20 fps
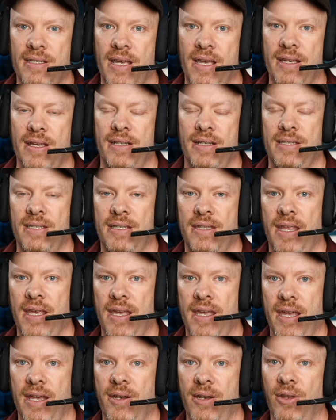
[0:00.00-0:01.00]
It's
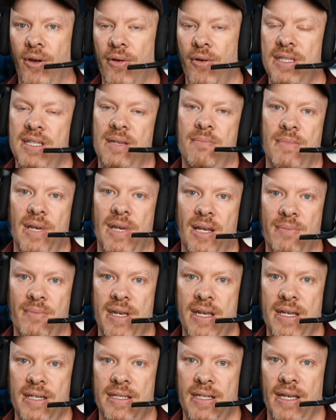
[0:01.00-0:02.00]
the
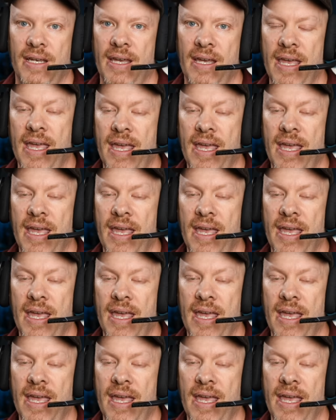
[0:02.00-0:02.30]
19mm